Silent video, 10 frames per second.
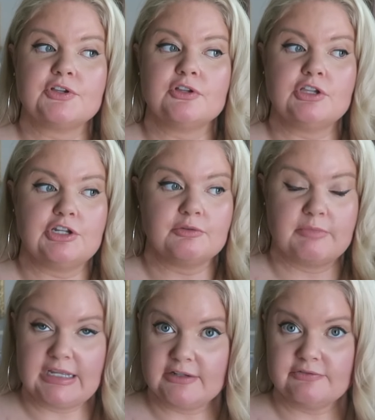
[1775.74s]
you know,
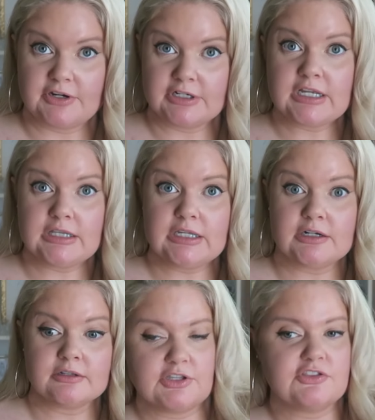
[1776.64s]
made it very
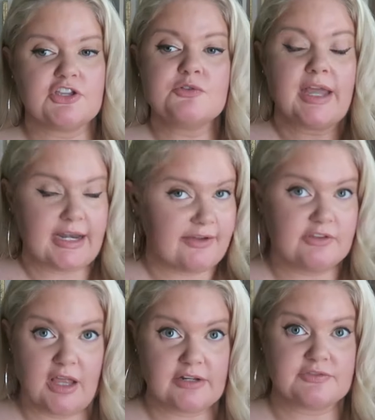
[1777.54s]
clear that you can have a
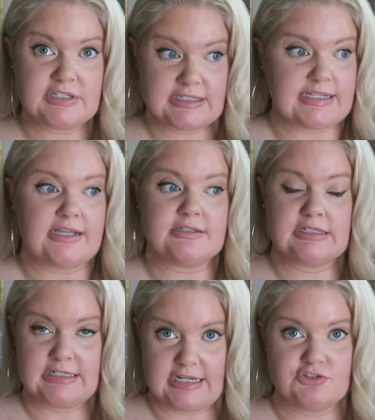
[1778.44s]
lot of success
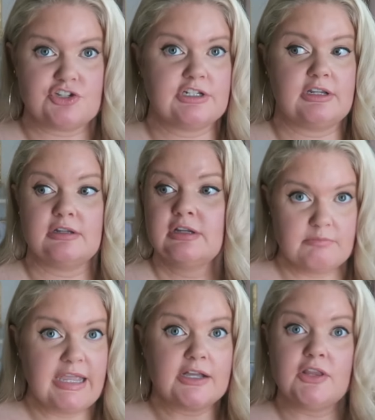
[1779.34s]
and attention and
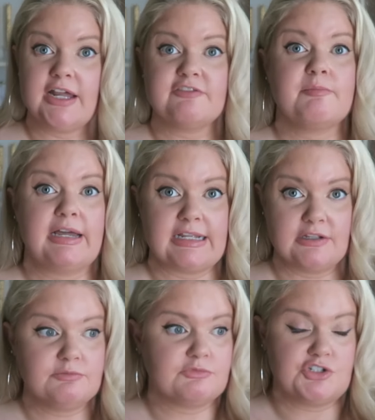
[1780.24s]
make a lot of
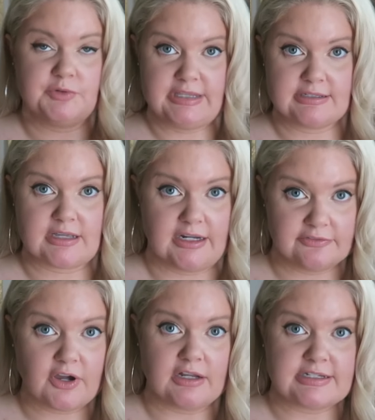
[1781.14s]
money doing this kind
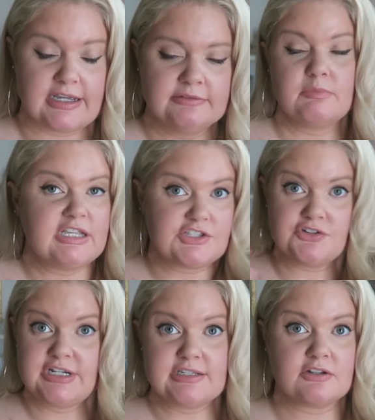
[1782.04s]
of content because
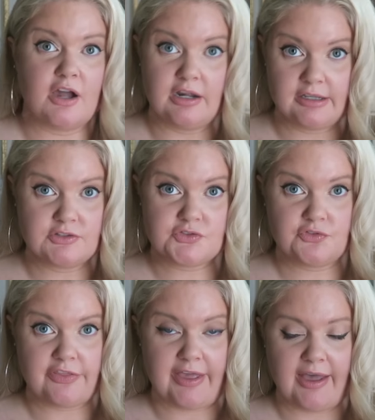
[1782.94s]
there is an audience
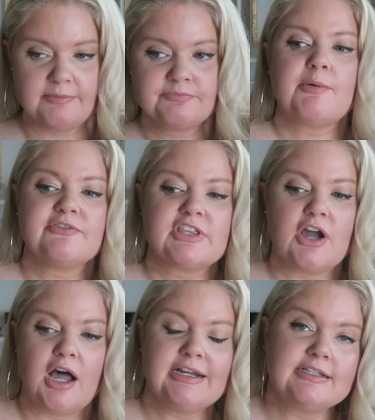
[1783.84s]
for that. However, the
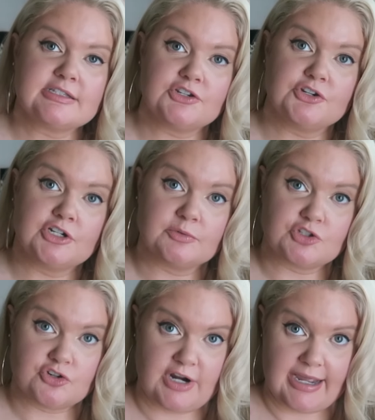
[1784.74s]
audience that you're going to
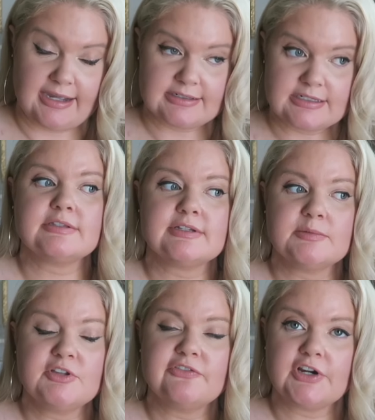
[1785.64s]
attract is going
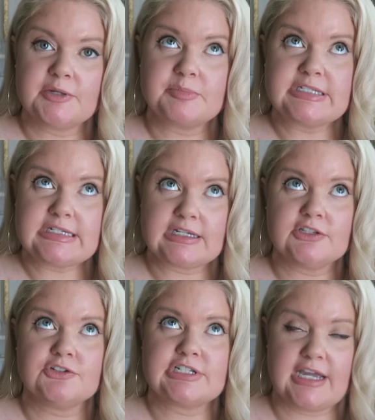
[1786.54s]
to be a very
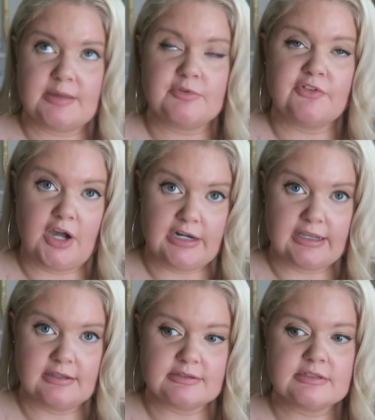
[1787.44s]
particular type of
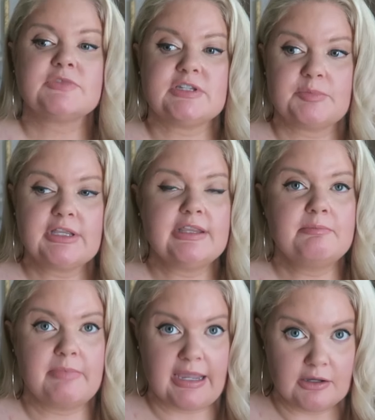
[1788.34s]
audience, typically
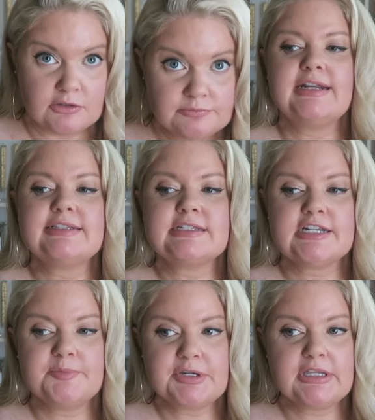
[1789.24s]
male, and it's
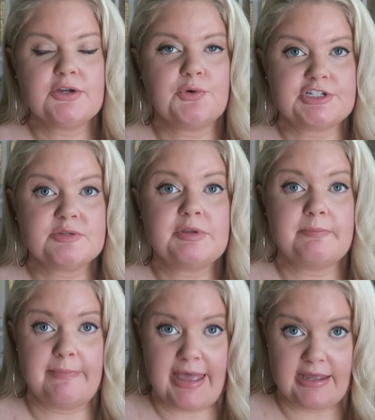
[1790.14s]
typically going to be
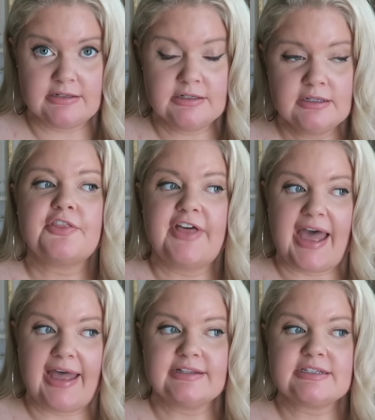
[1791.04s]
men
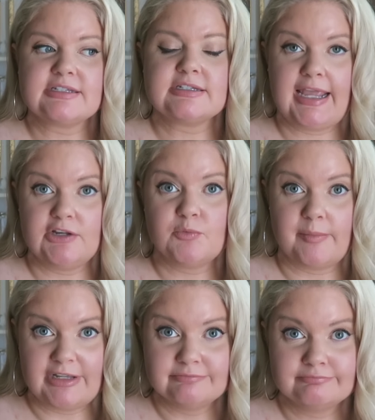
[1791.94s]
that hate
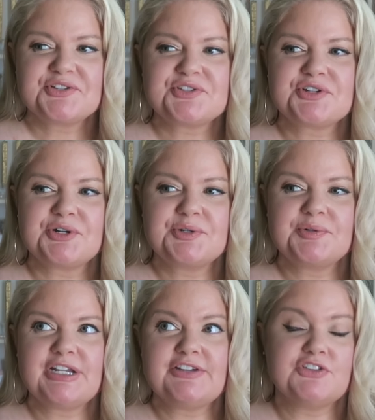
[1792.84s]
women.
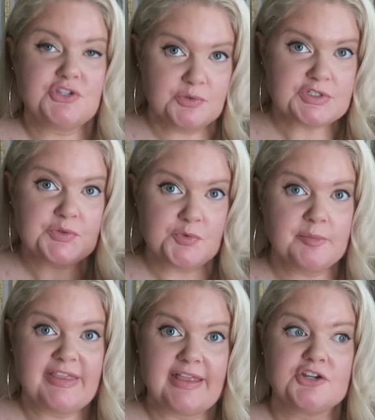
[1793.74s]
So if you as a
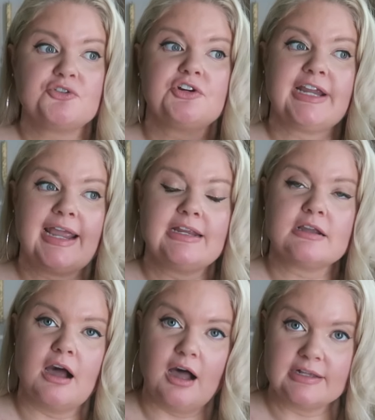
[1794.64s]
woman then create
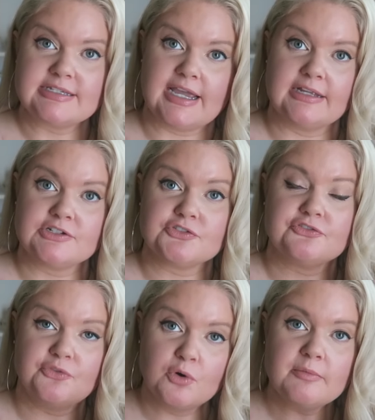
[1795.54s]
content
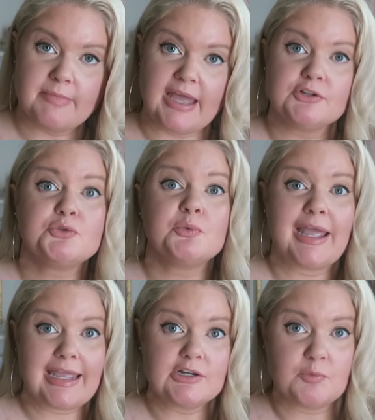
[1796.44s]
for men who
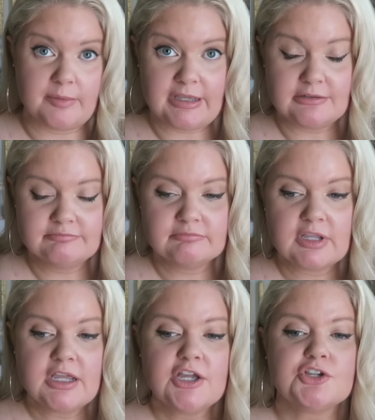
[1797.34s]
hate women,
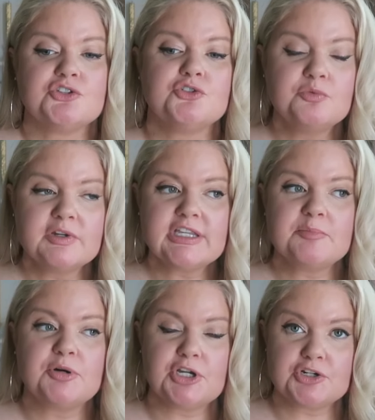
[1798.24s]
you really
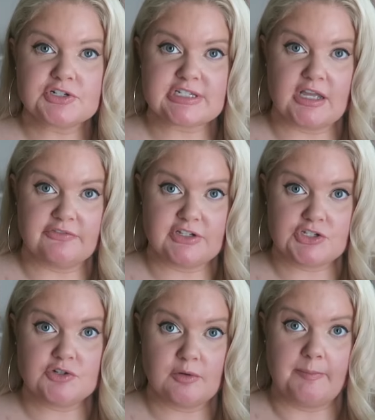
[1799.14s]
put yourself
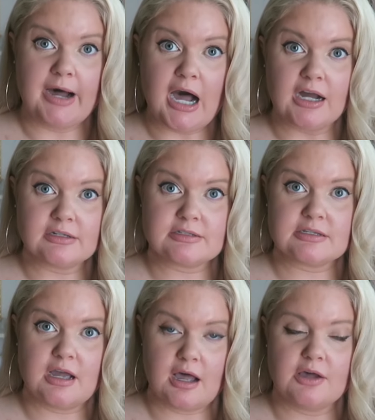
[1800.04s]
into a box
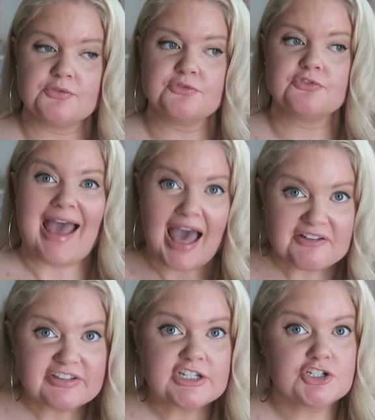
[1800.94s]
of
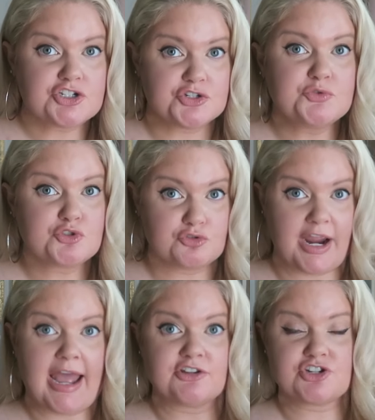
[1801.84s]
having to
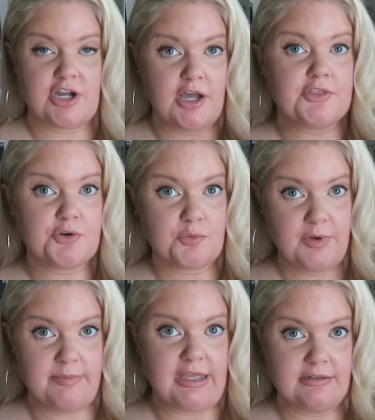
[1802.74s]
trash other
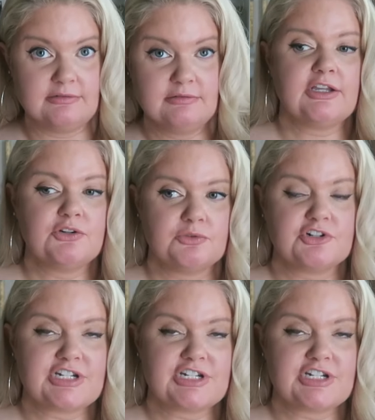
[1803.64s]
women in order